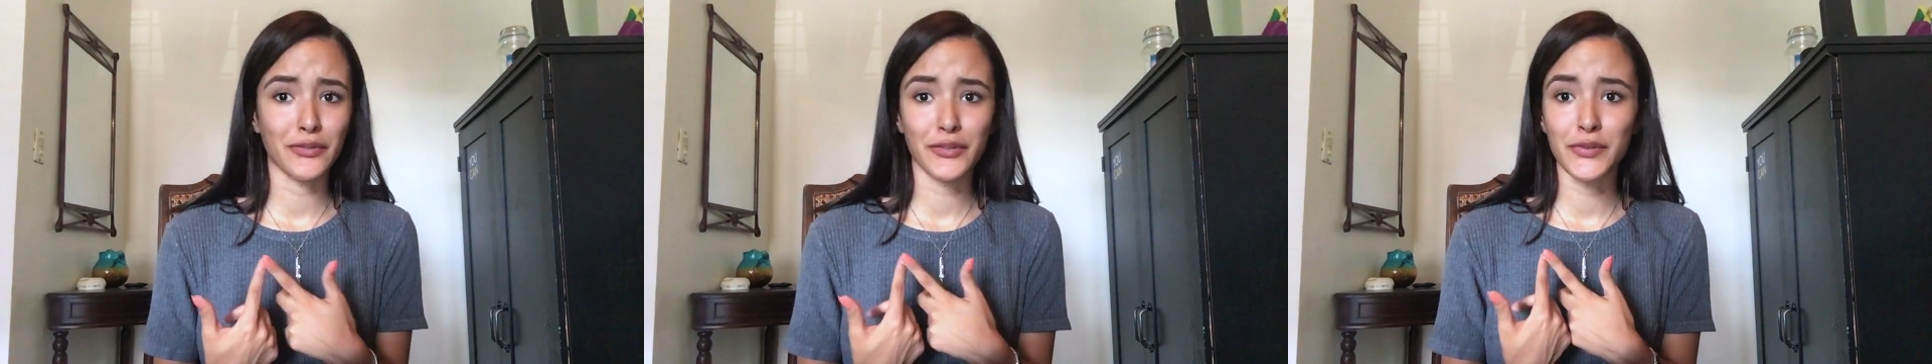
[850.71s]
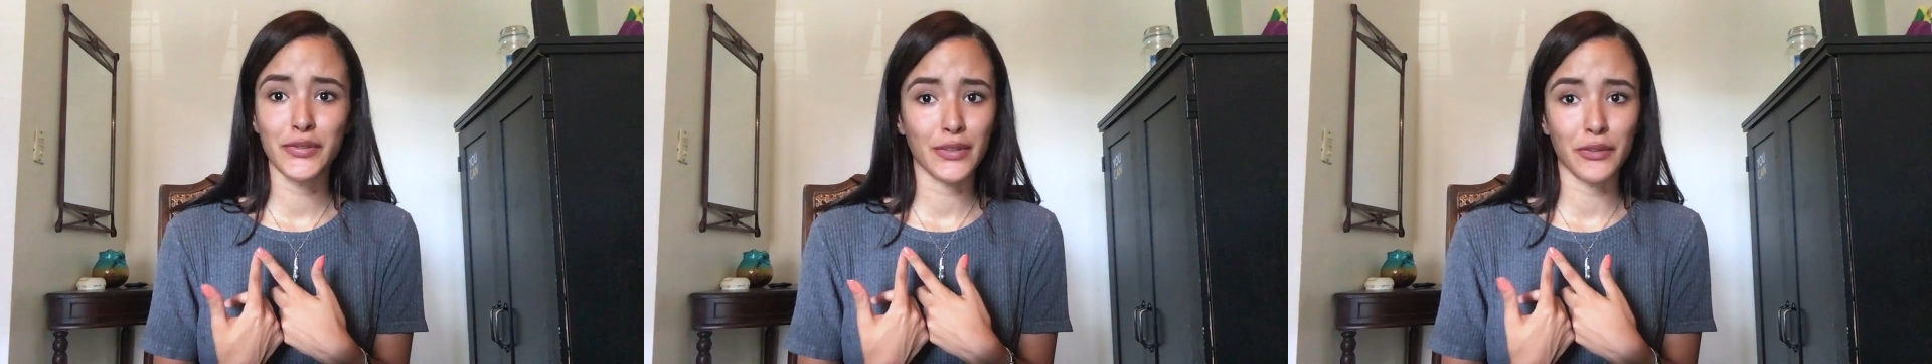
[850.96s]
if
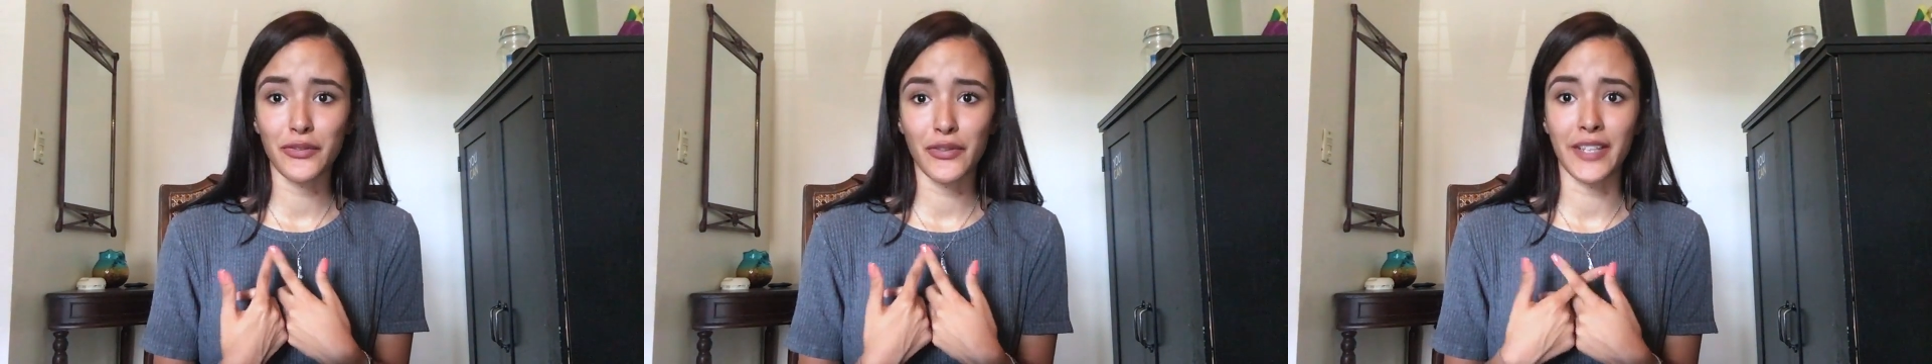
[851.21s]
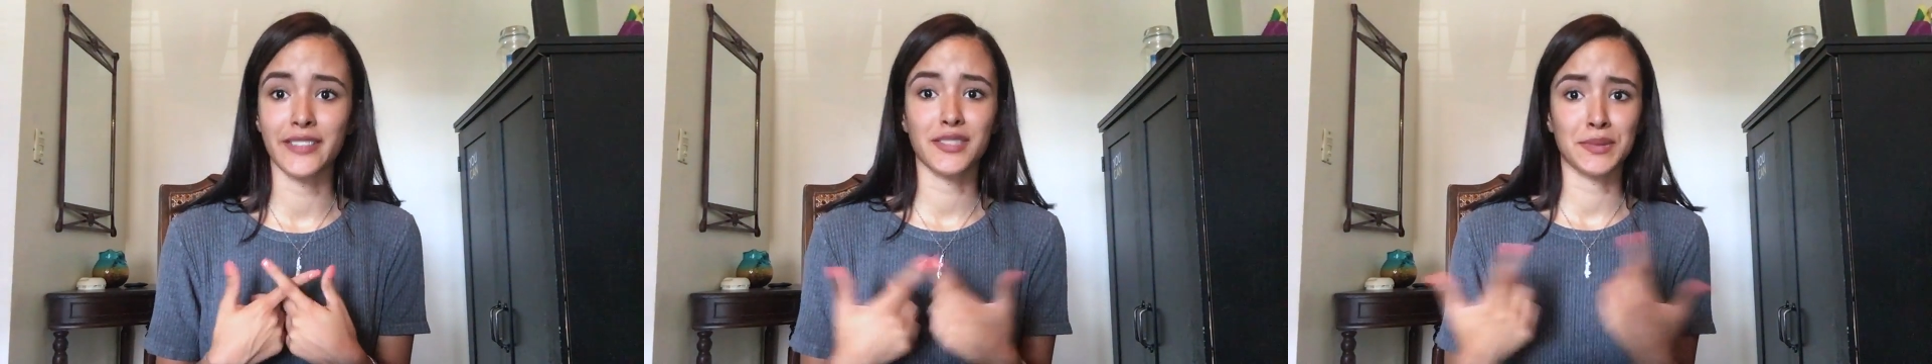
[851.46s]
you still
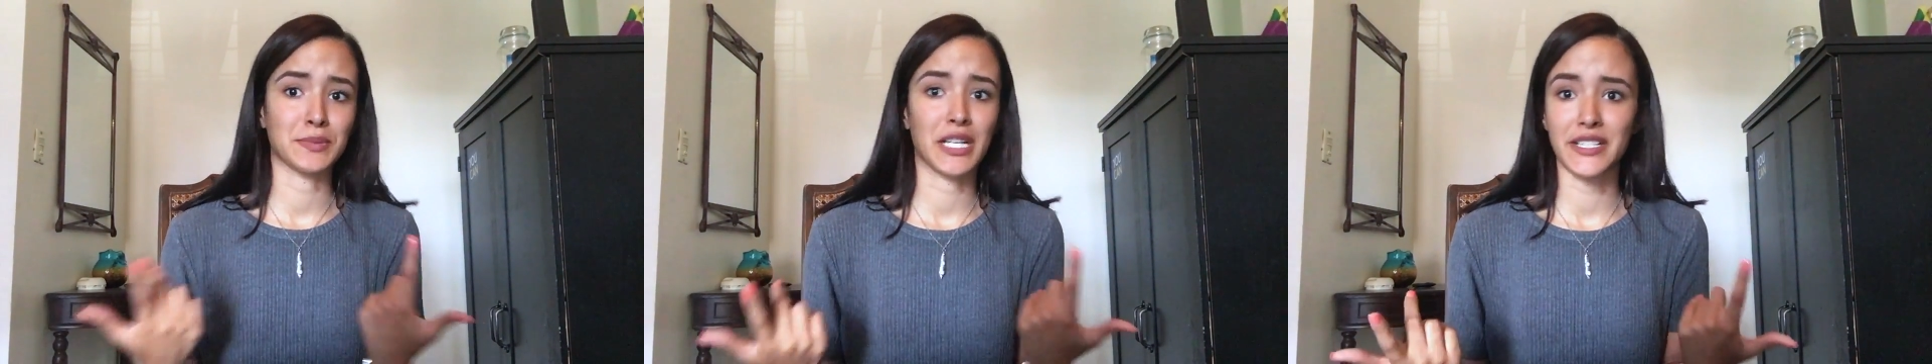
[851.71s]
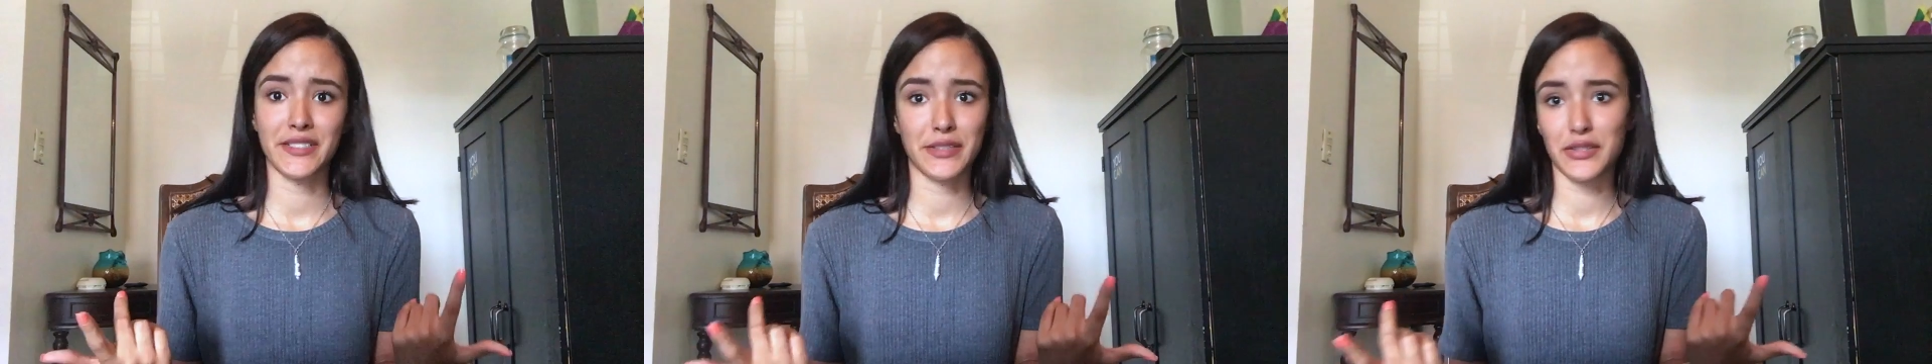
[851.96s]
find some
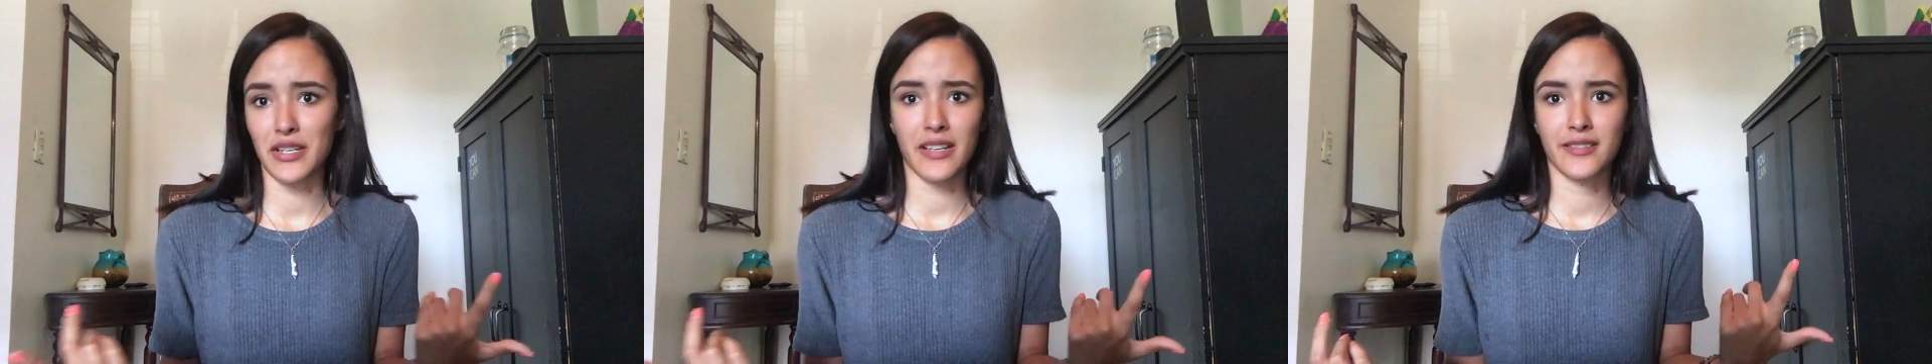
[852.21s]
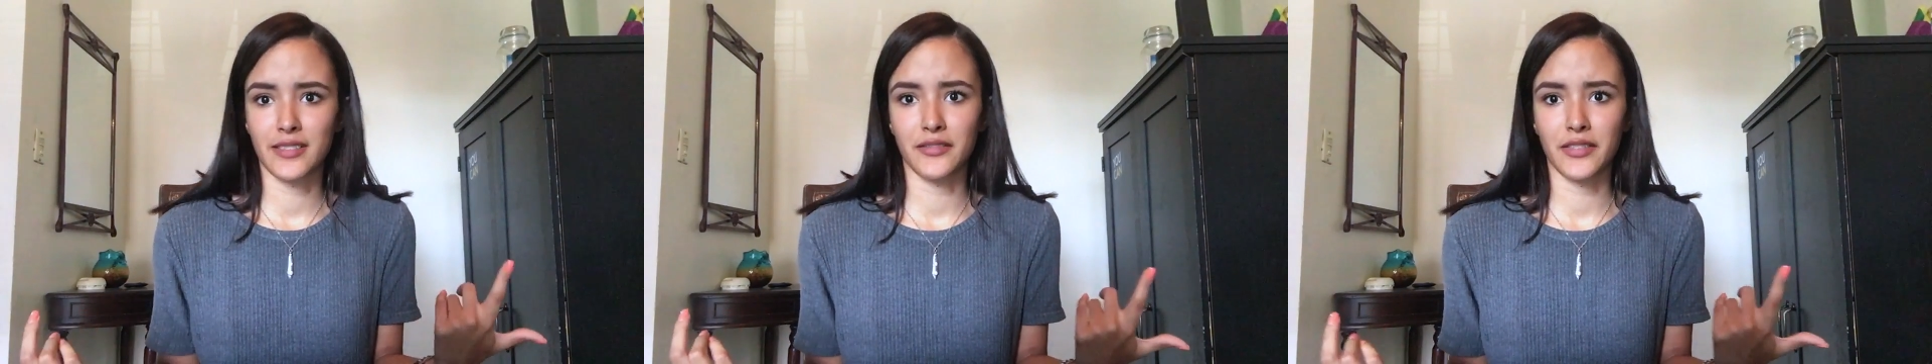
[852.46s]
guys
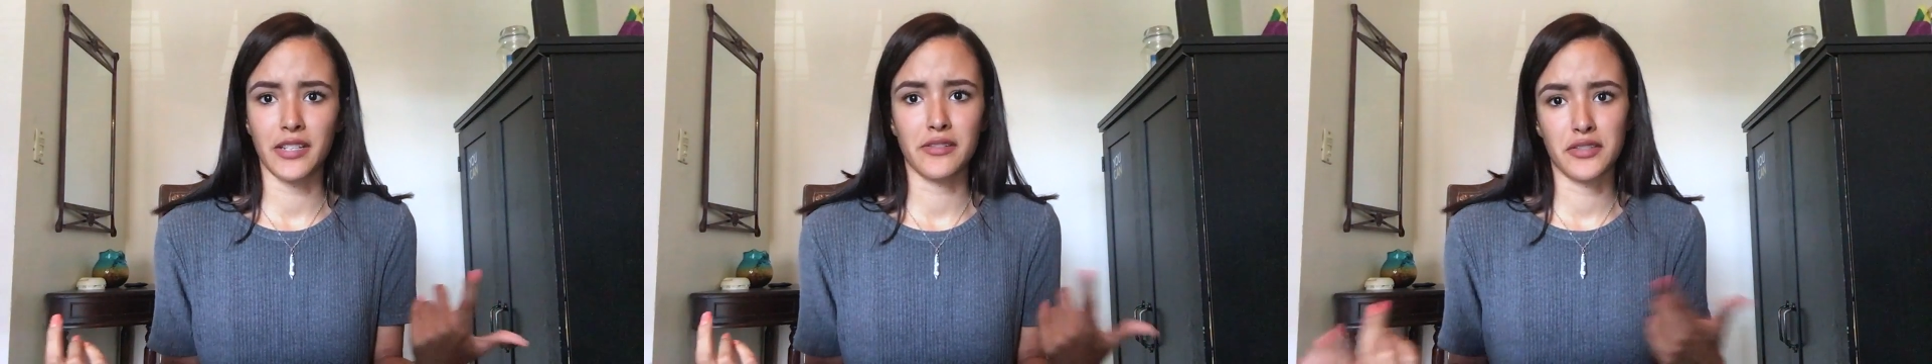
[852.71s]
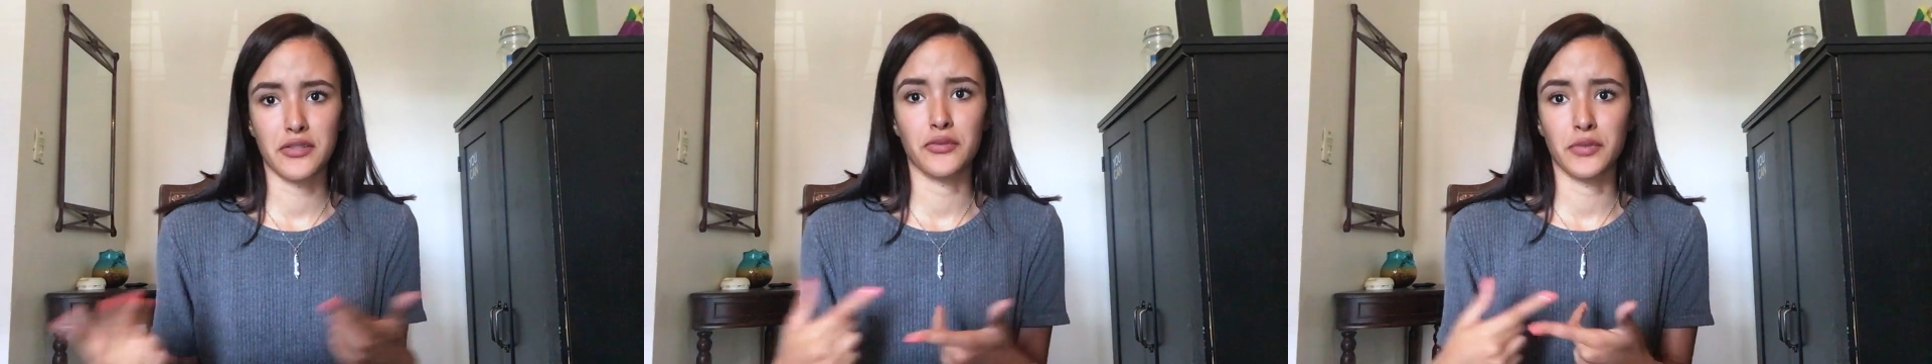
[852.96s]
attractive
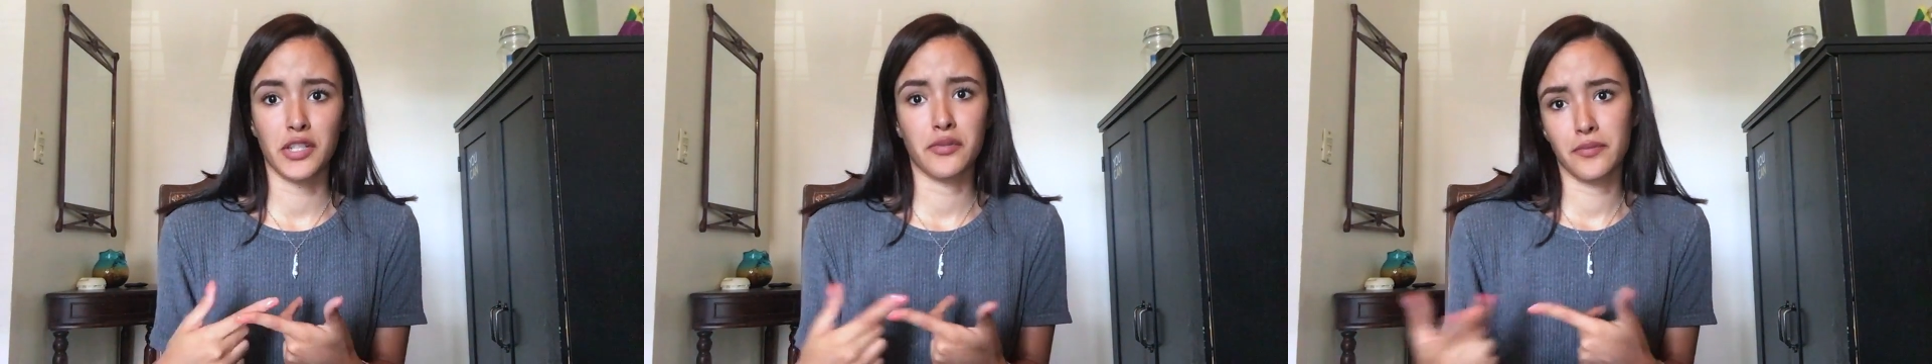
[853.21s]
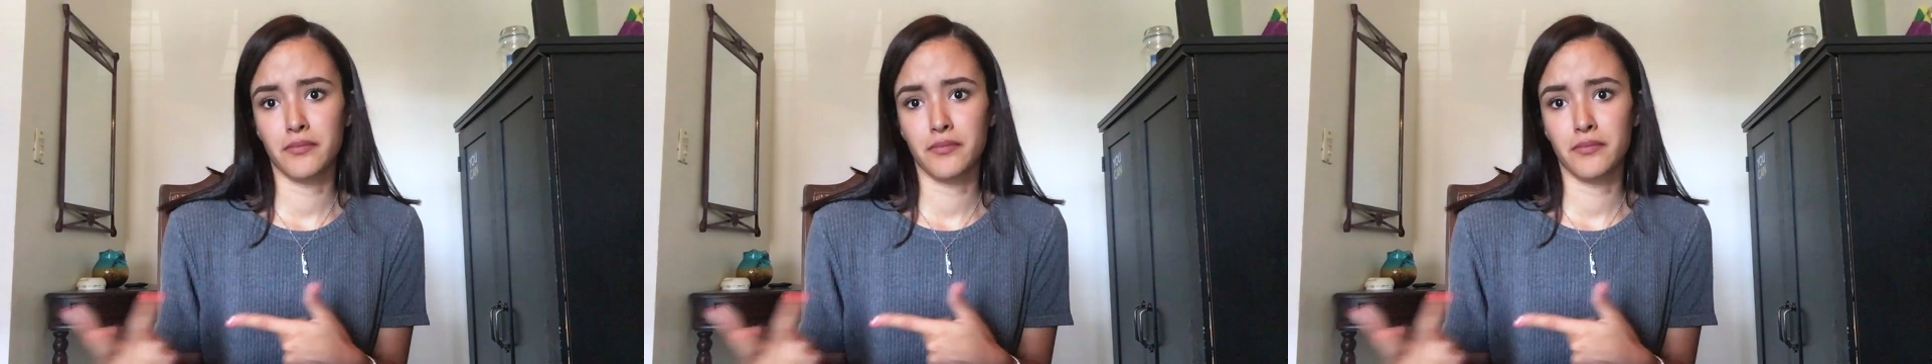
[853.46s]
and you would